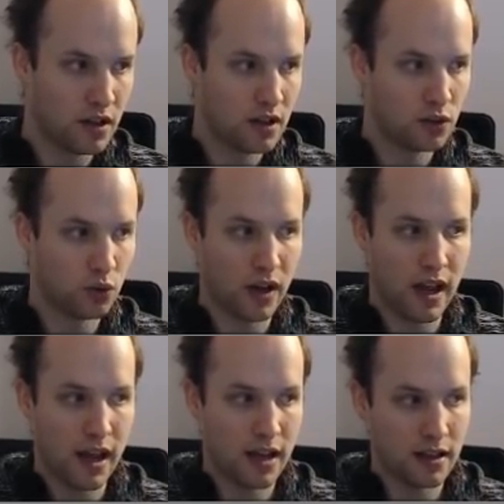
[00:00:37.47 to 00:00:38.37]
to
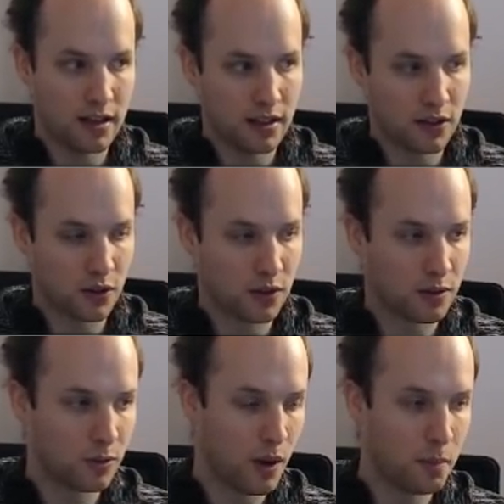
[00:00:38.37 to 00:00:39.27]
either
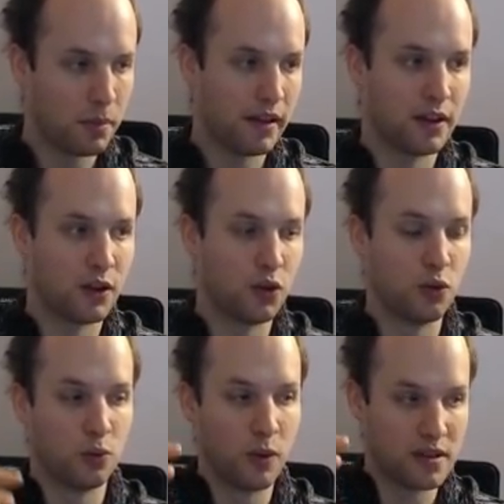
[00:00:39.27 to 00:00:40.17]
one player who
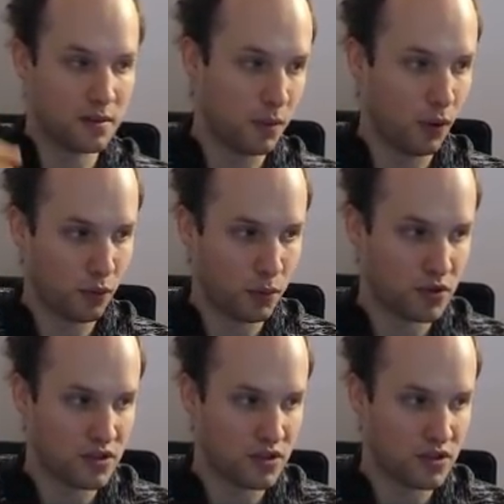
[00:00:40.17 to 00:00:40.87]
wins on both boards,